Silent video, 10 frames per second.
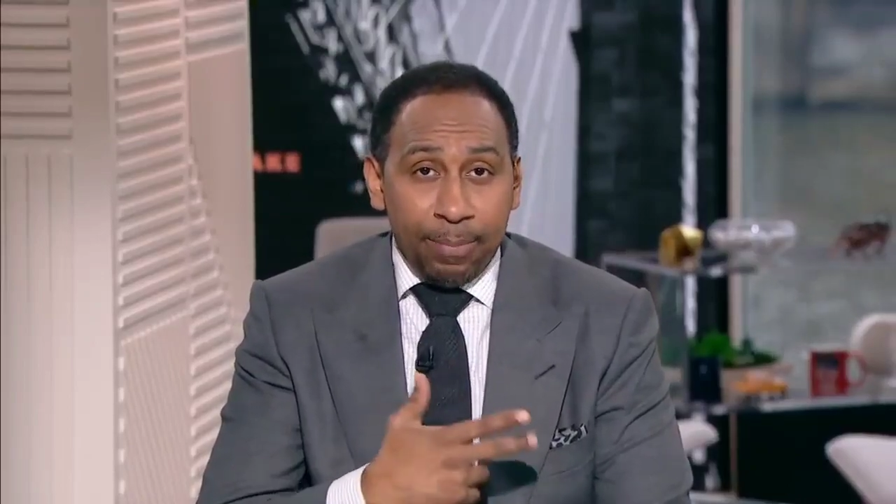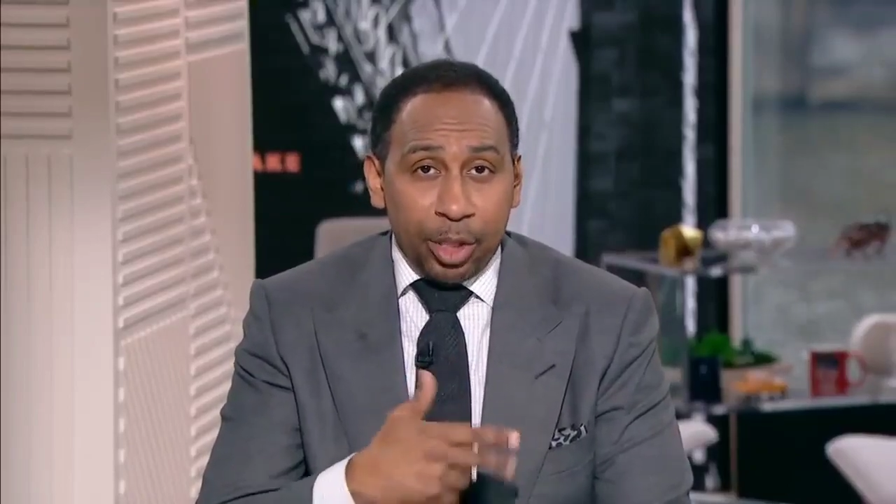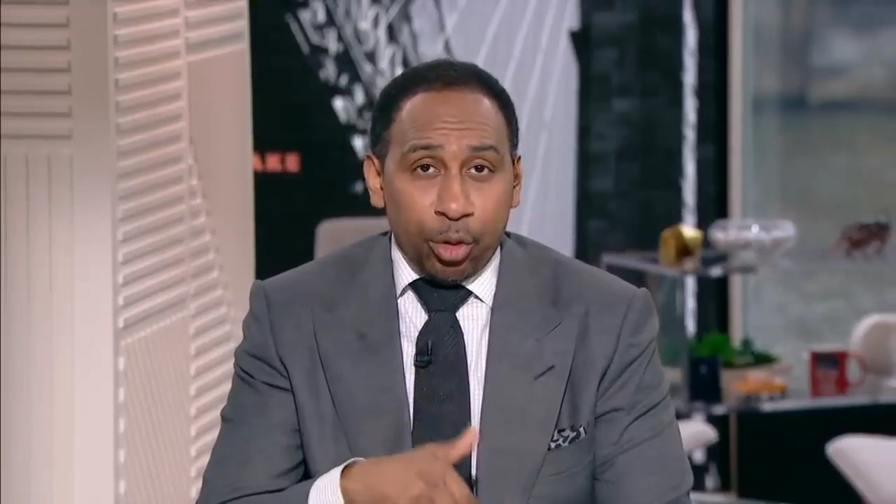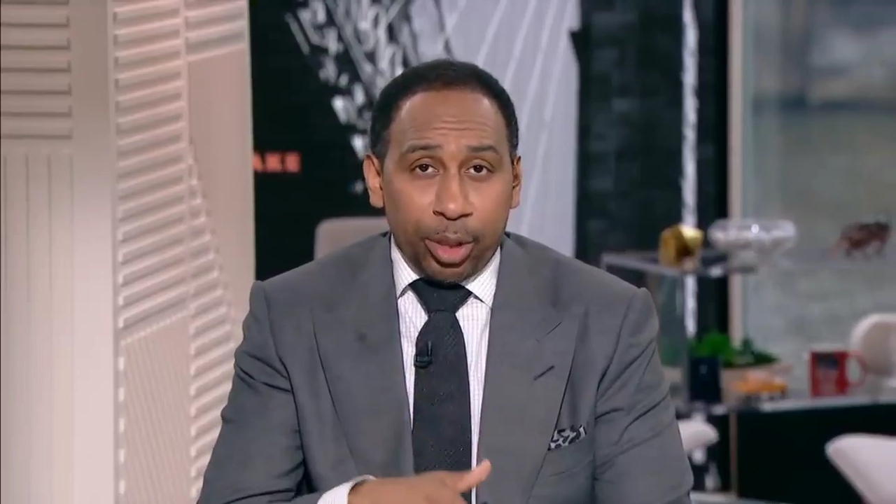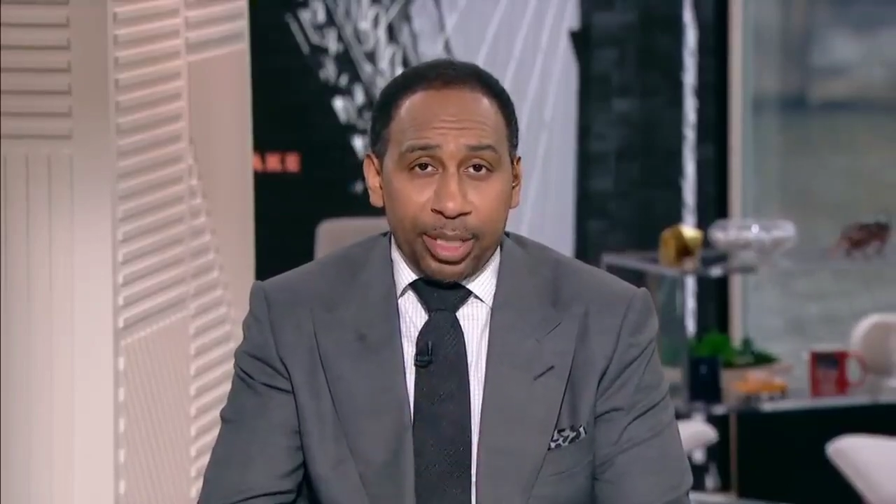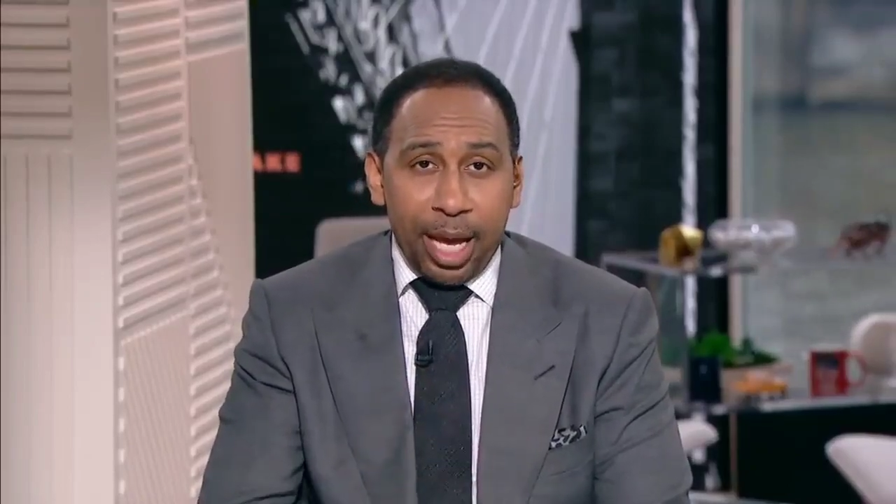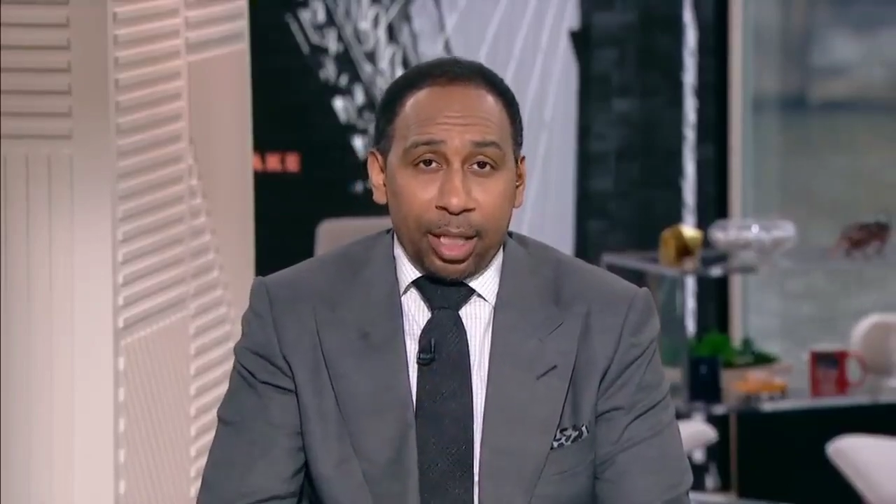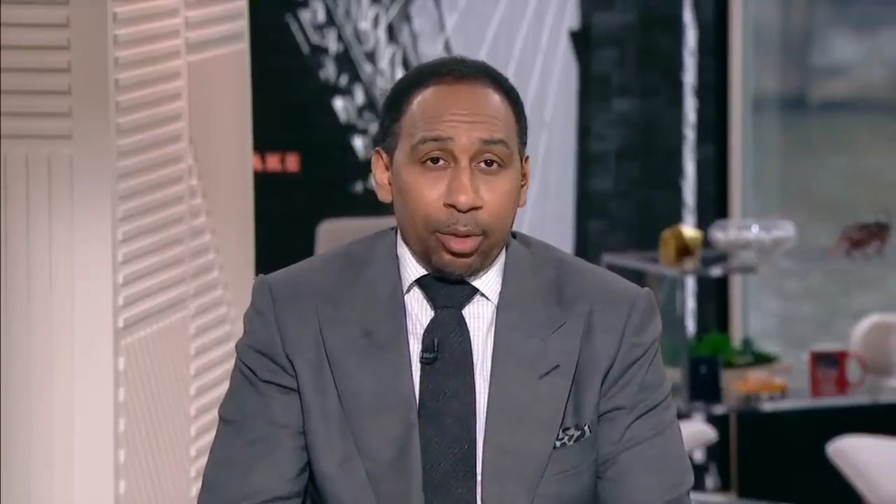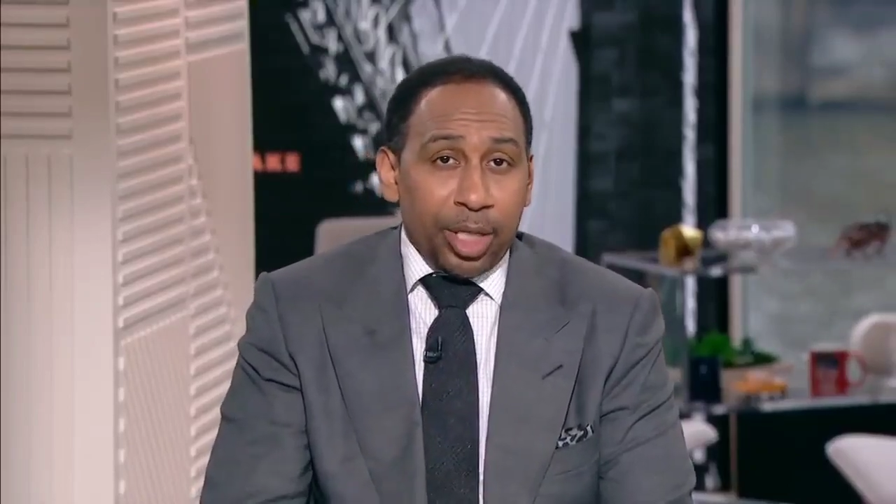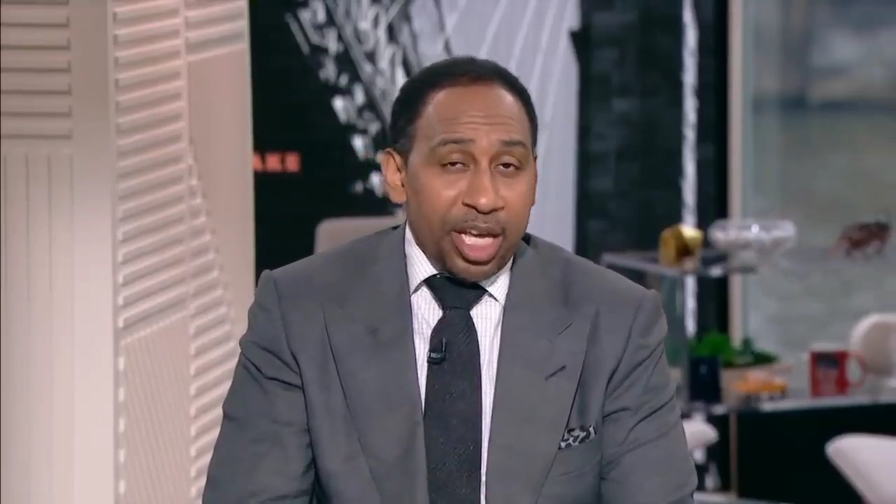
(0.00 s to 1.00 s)
be sure to
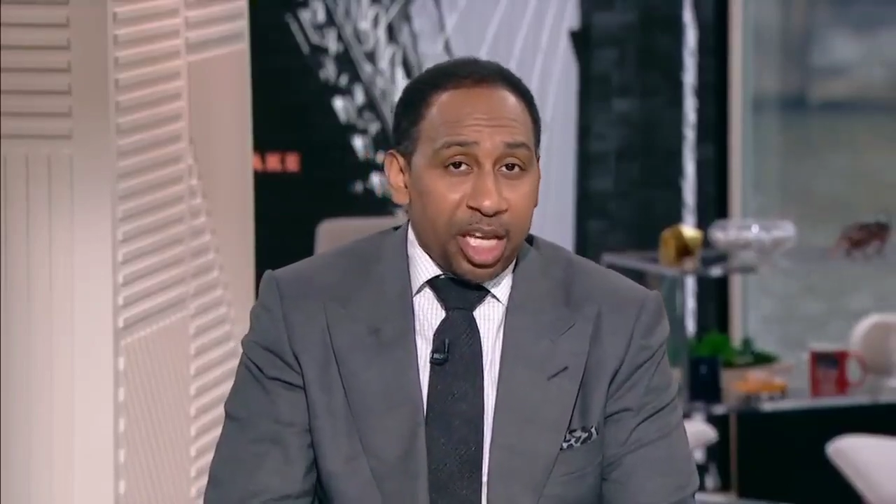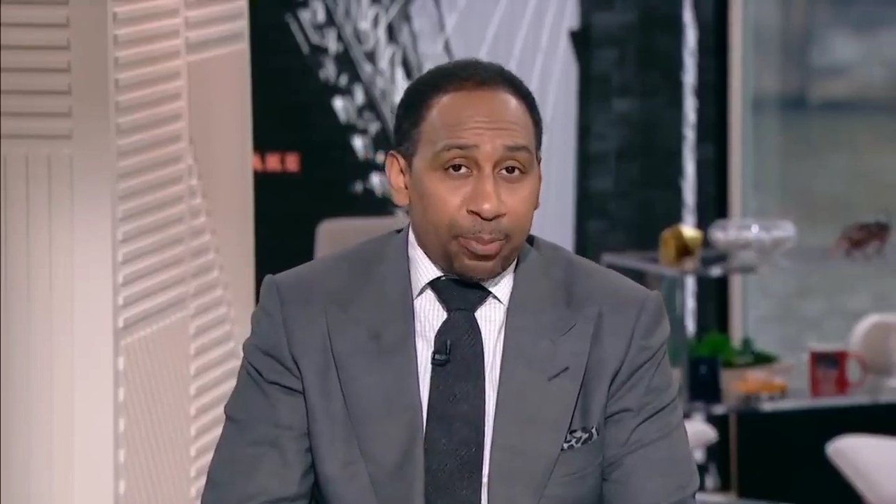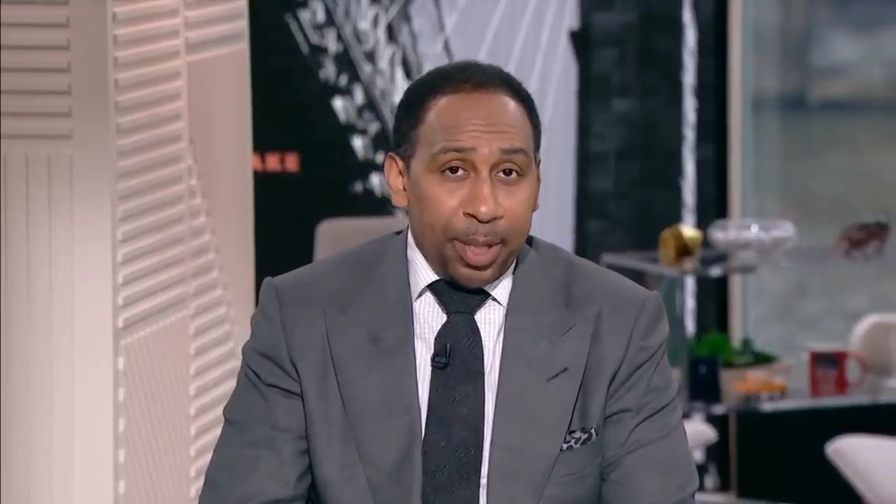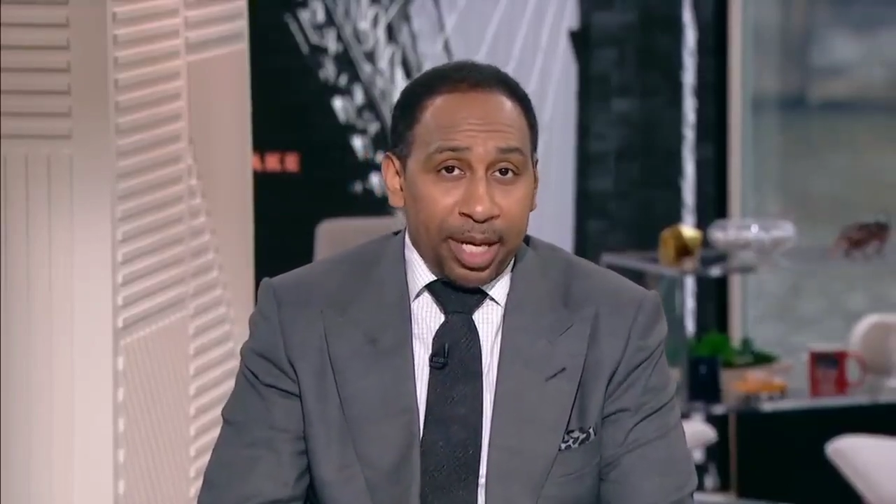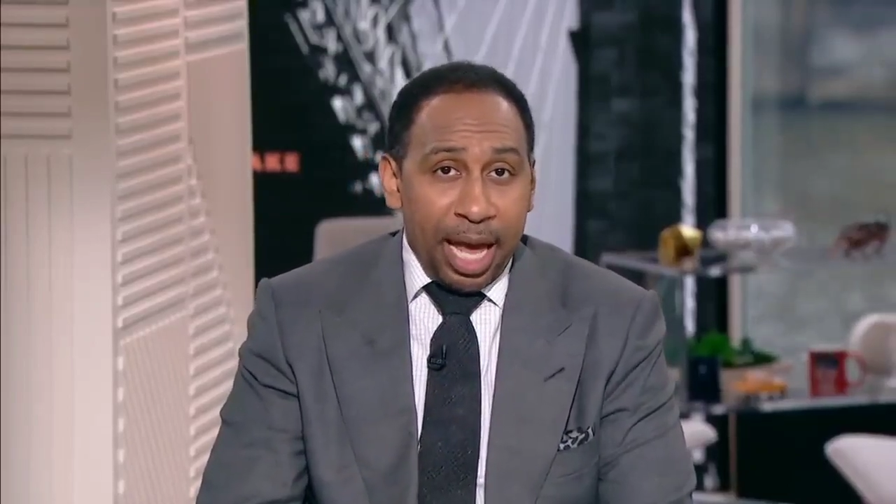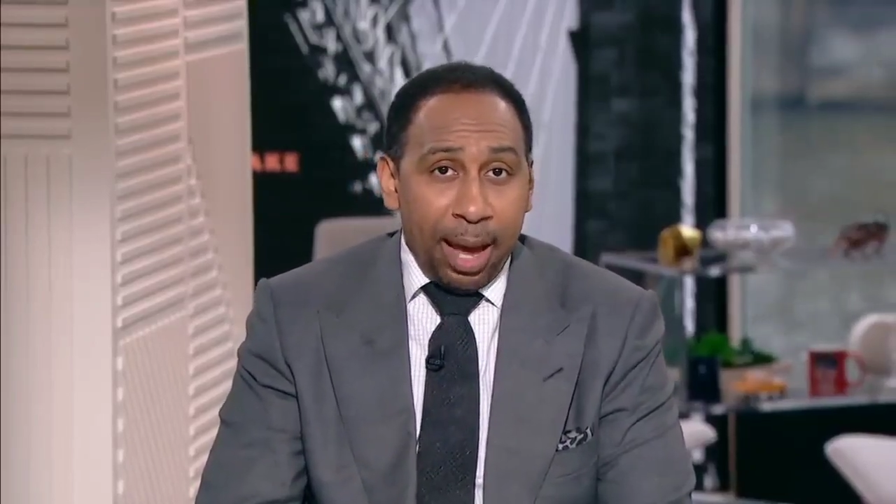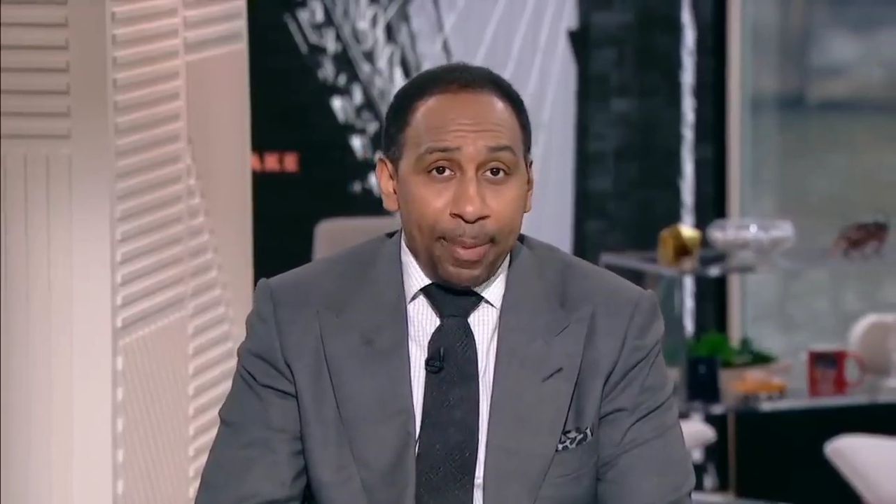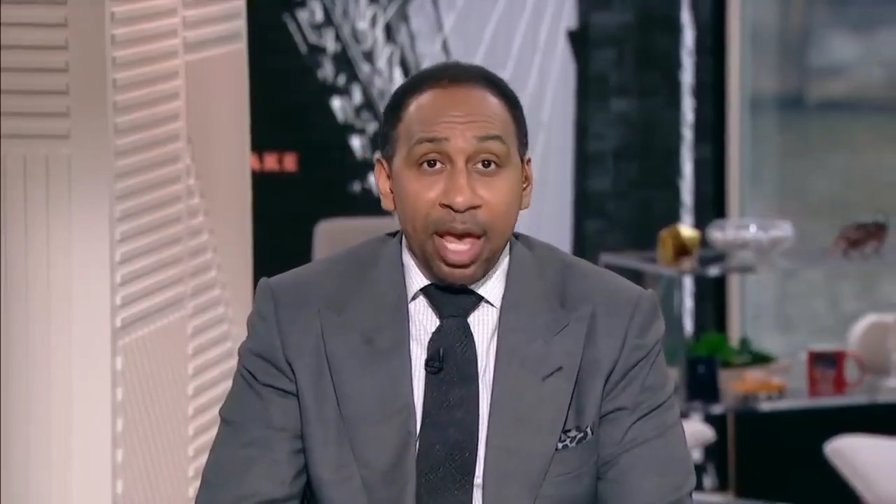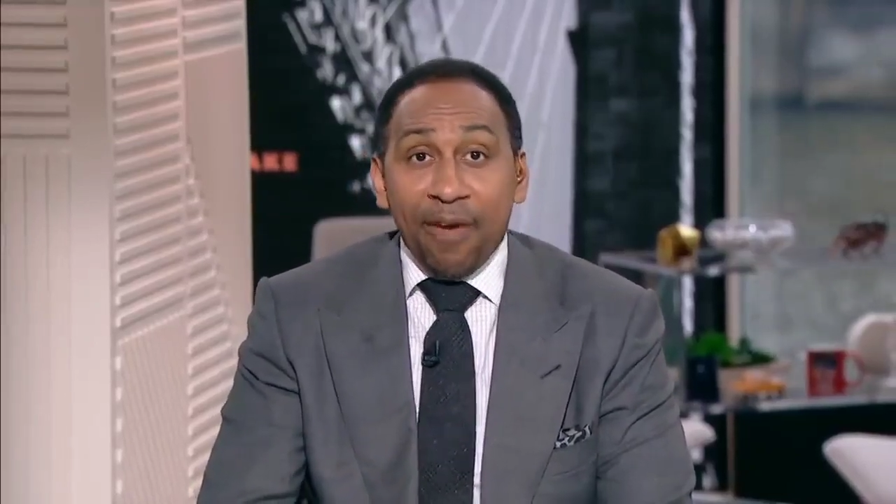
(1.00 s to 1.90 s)
download the ESPN app.